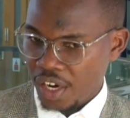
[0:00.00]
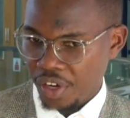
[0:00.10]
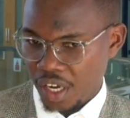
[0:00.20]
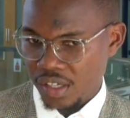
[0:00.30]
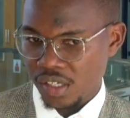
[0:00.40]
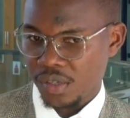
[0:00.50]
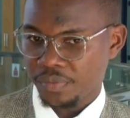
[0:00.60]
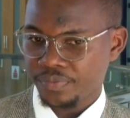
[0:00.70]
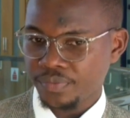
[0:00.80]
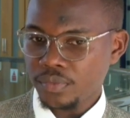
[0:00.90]
areas
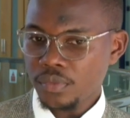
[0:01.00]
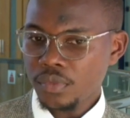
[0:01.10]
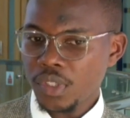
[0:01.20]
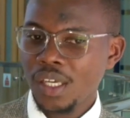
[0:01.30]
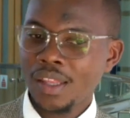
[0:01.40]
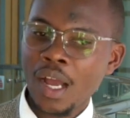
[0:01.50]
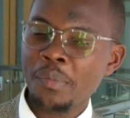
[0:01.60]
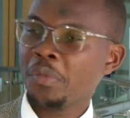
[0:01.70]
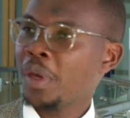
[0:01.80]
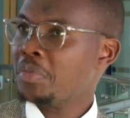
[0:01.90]
in the
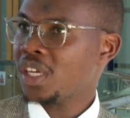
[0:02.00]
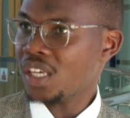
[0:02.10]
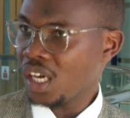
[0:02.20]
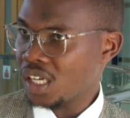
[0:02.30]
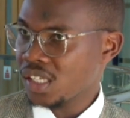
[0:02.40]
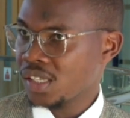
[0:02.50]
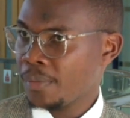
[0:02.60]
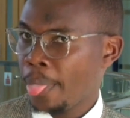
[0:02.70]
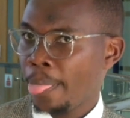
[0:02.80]
coming maybe years,